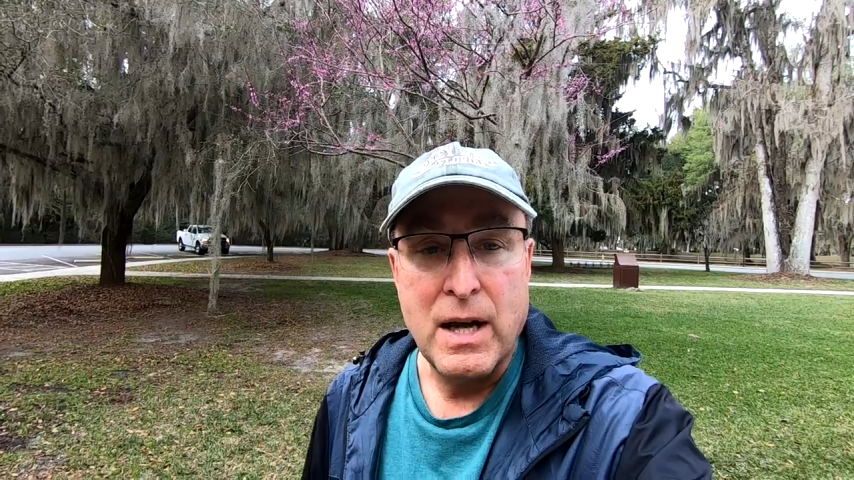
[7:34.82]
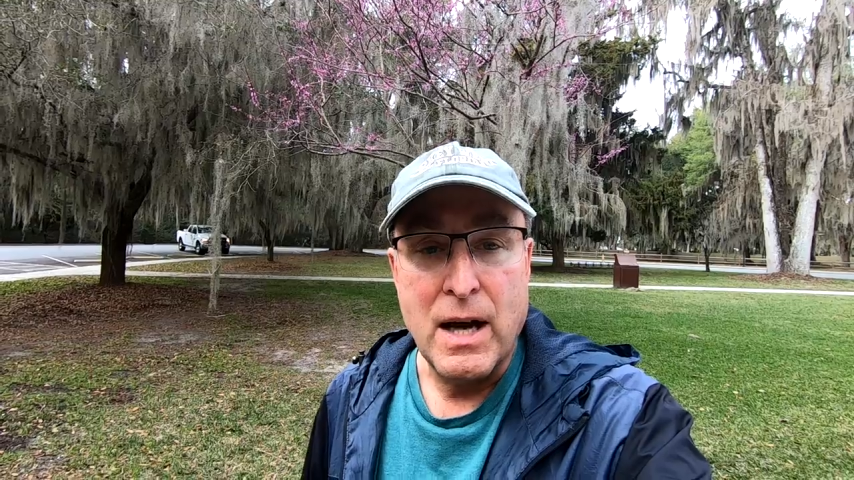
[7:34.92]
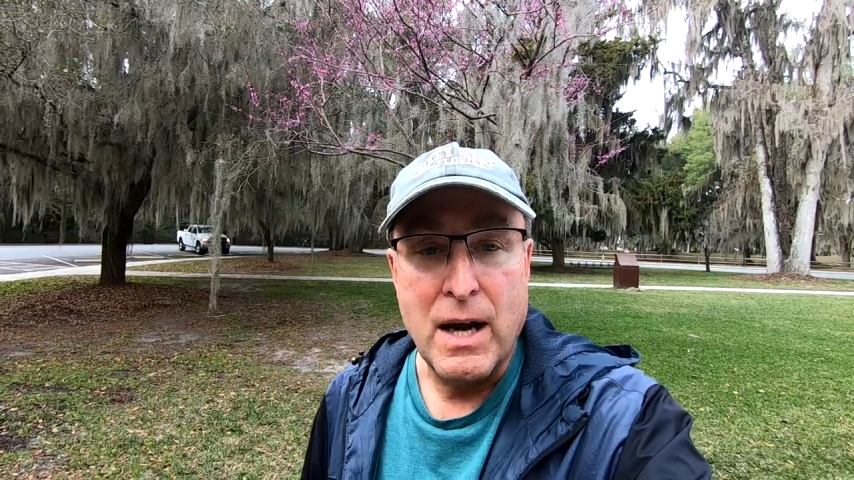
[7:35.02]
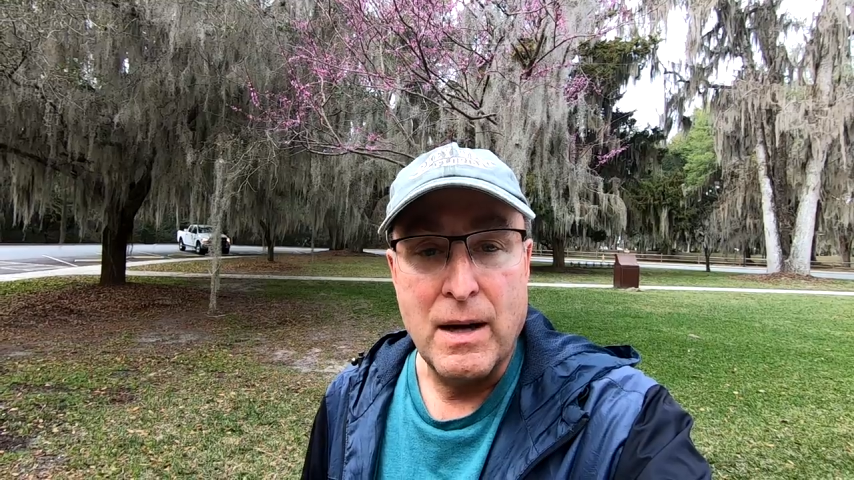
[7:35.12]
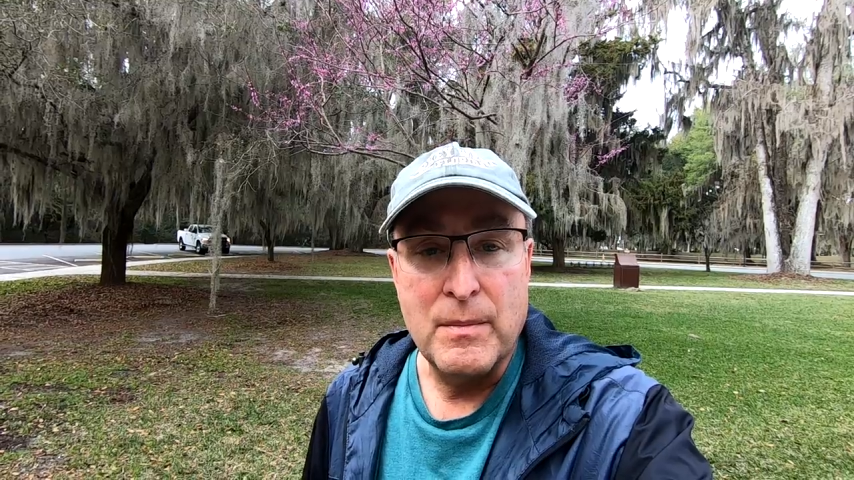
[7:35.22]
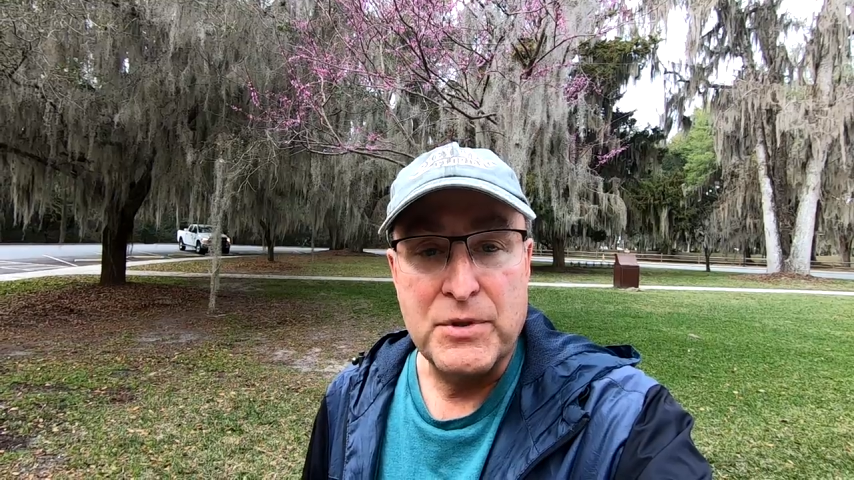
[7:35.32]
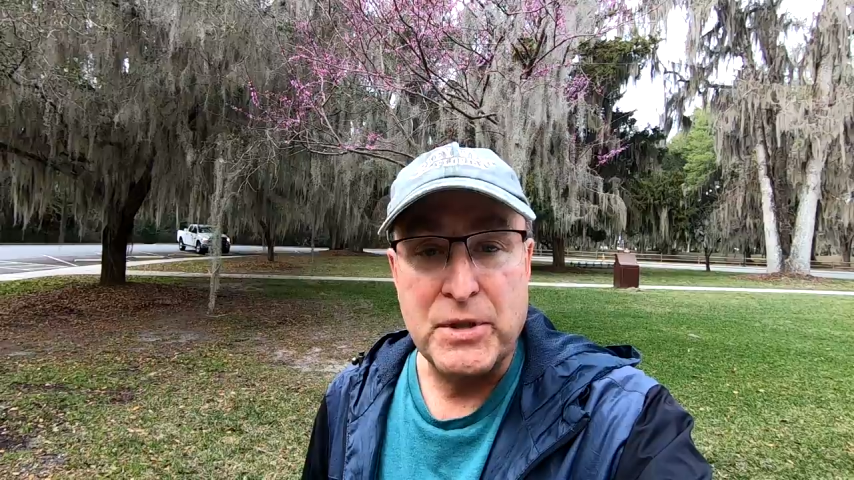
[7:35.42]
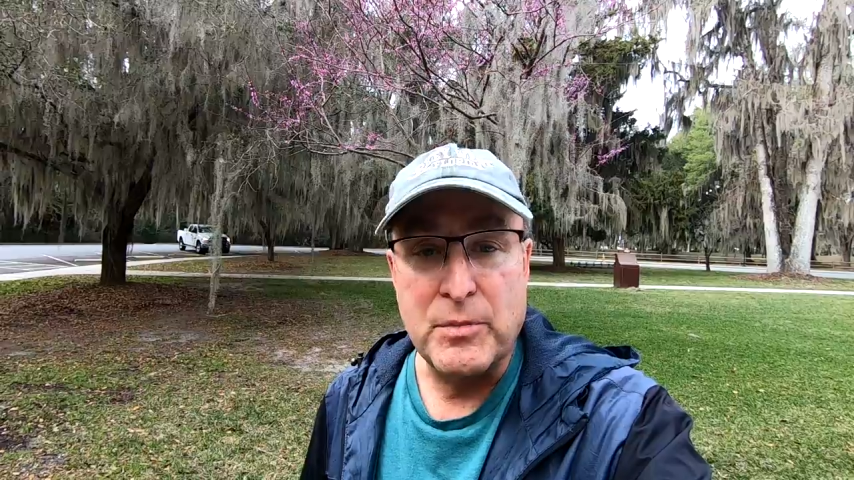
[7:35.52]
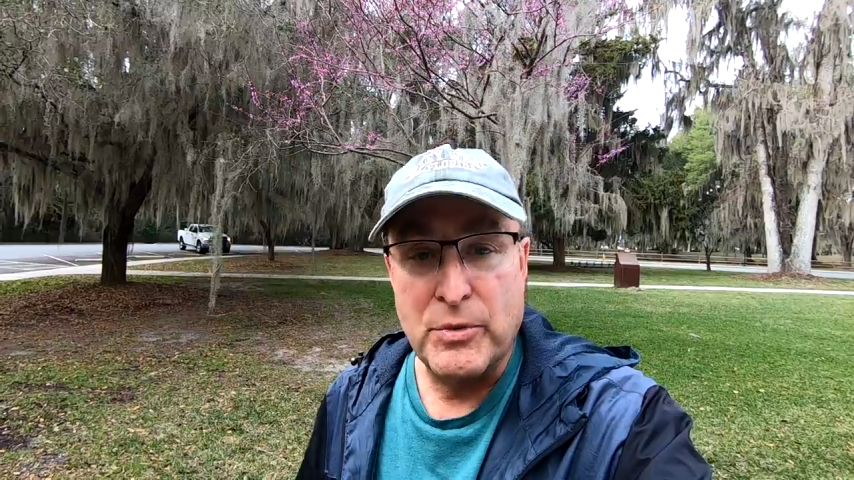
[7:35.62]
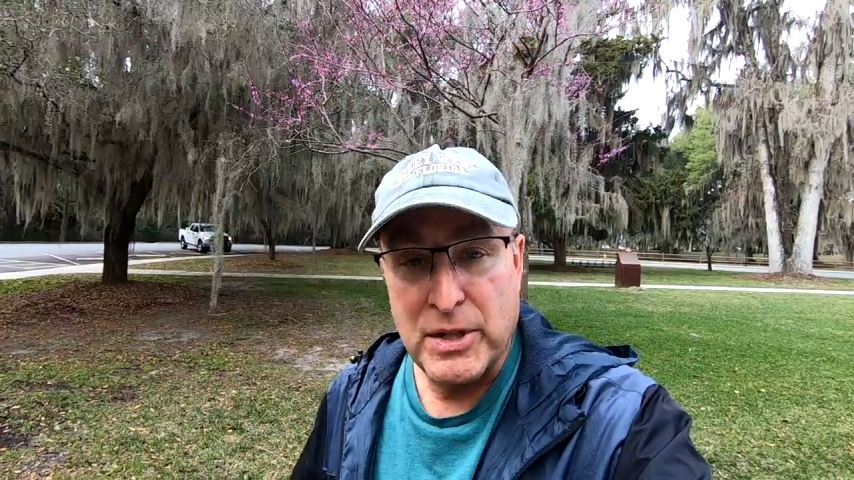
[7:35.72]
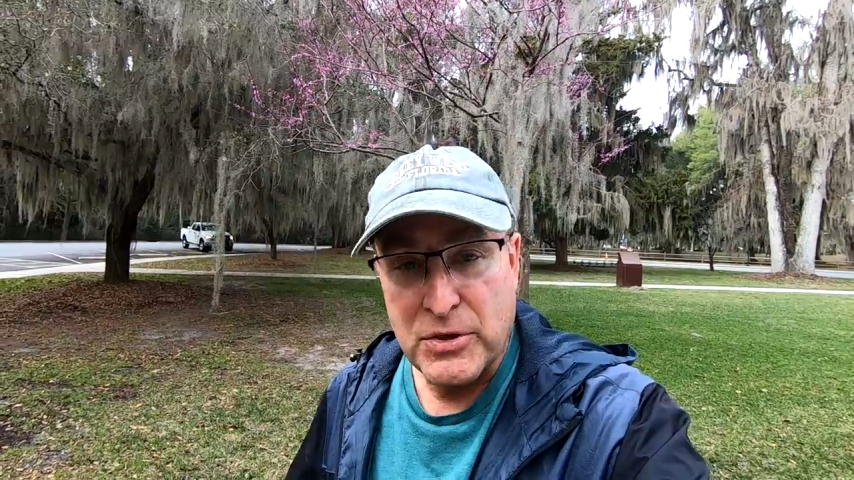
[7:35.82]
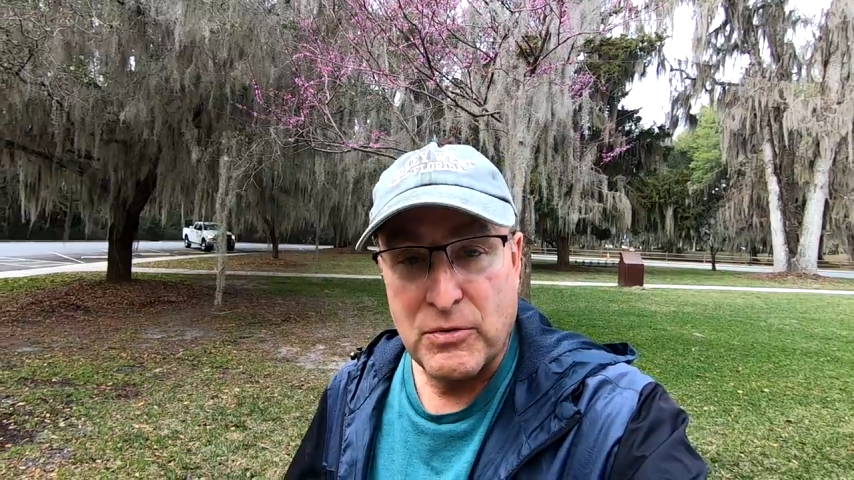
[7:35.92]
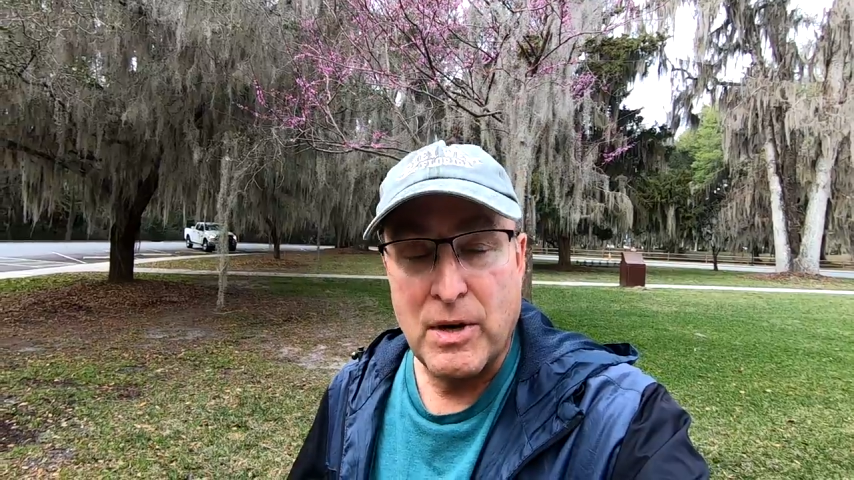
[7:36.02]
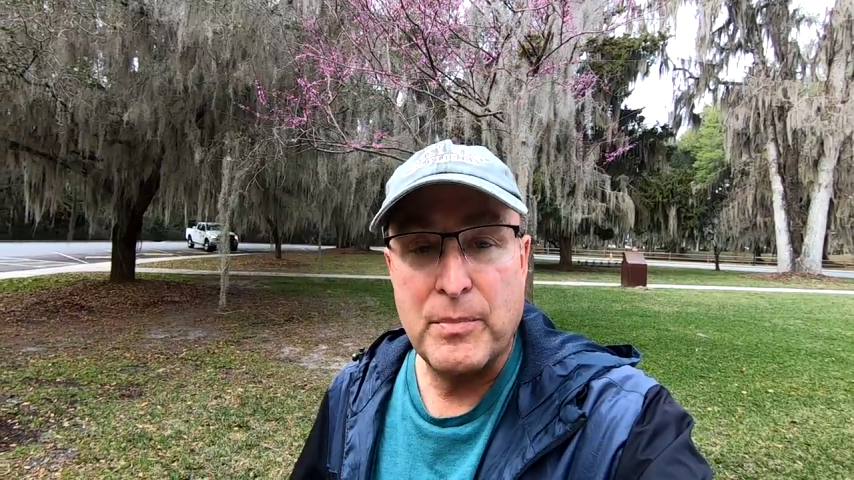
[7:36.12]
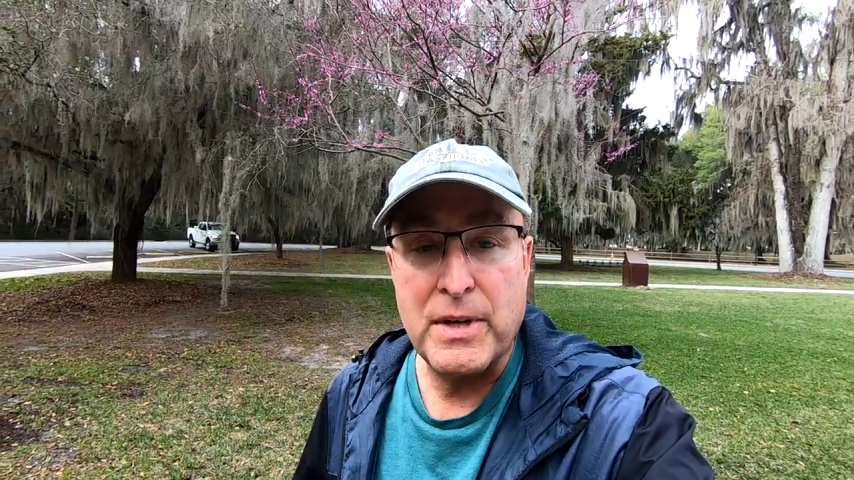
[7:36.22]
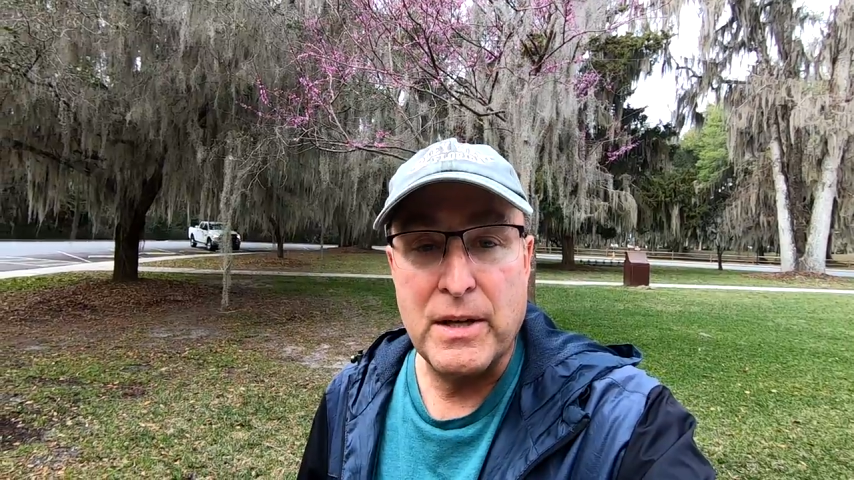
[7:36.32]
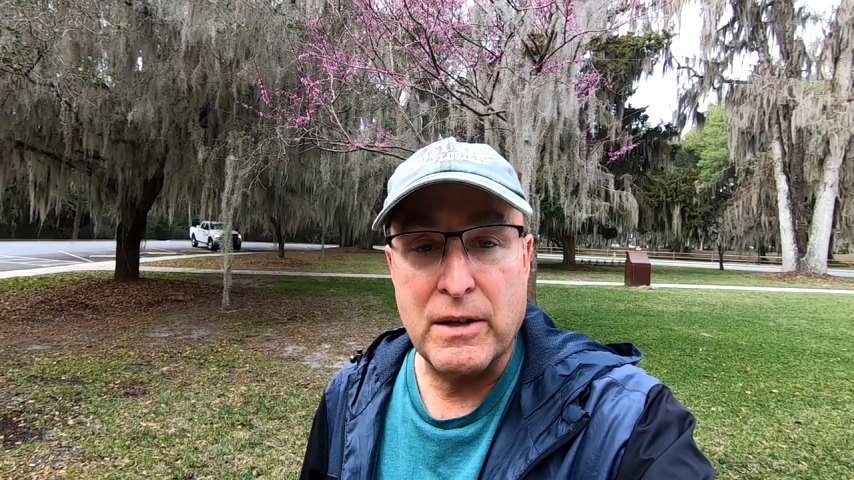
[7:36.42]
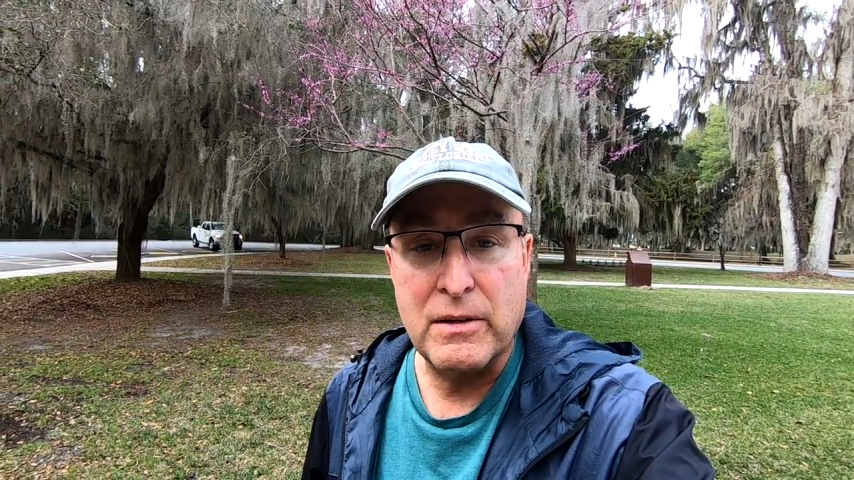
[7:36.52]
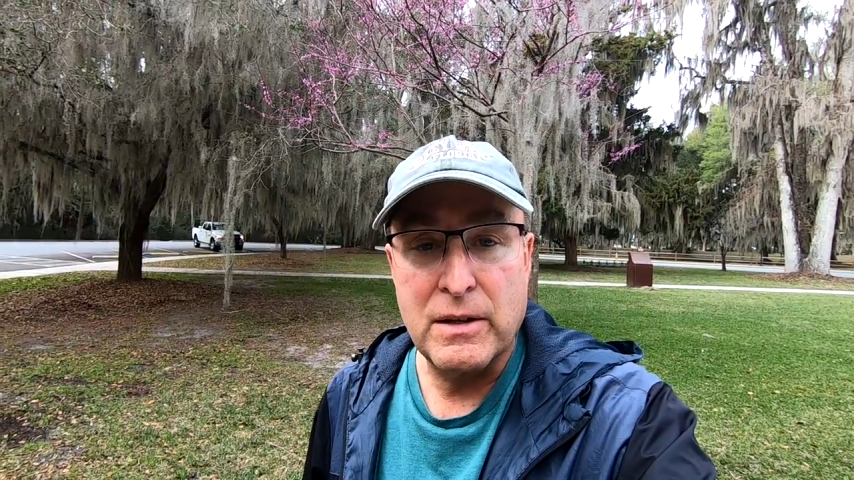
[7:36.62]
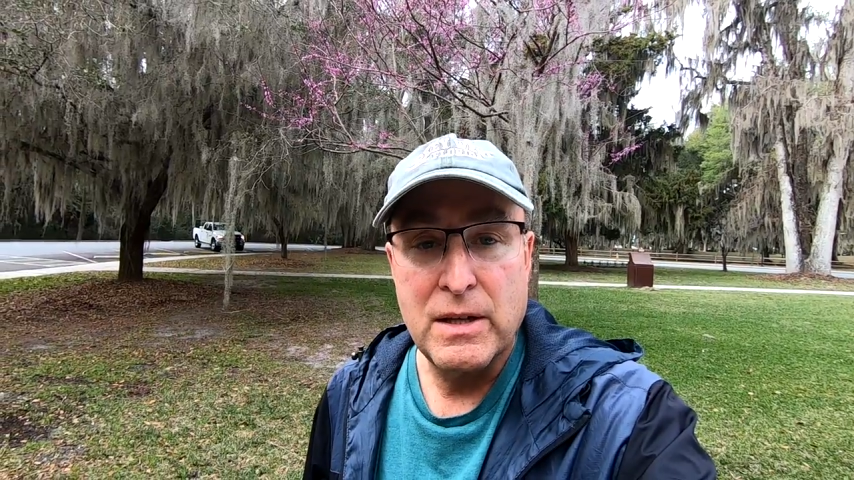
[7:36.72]
Um, so the British were up
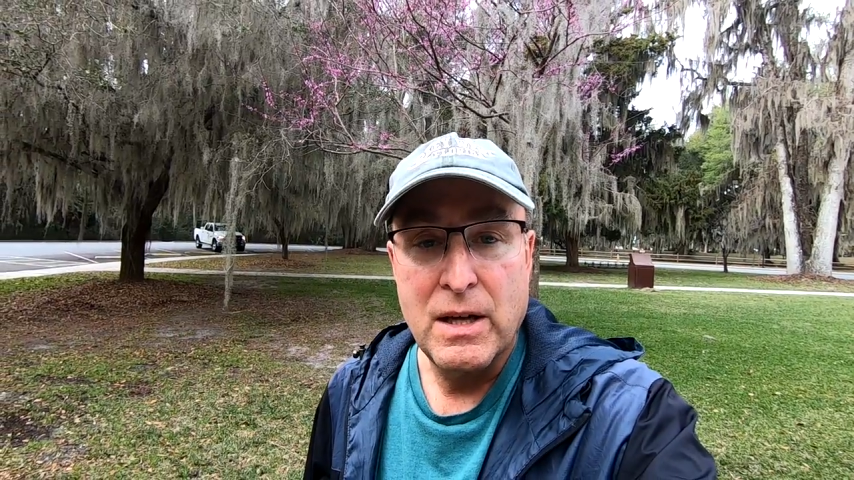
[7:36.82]
here